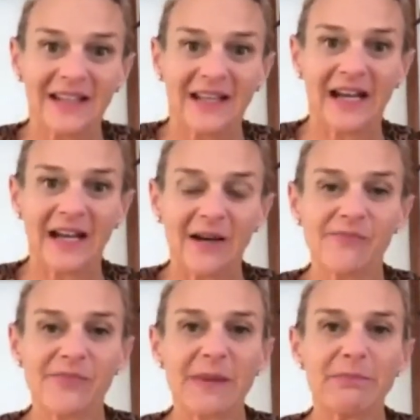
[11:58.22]
Um,
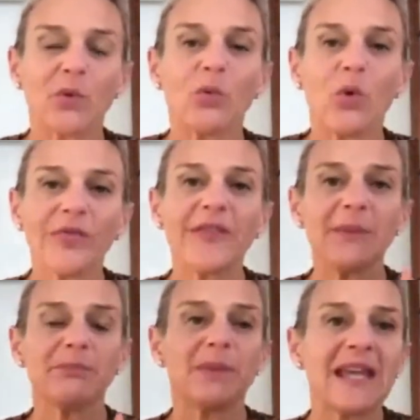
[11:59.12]
but what mm-hmm.
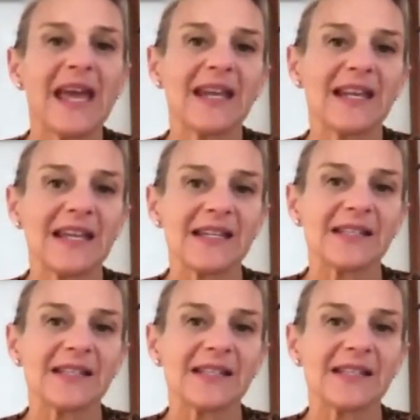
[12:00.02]
that big head is,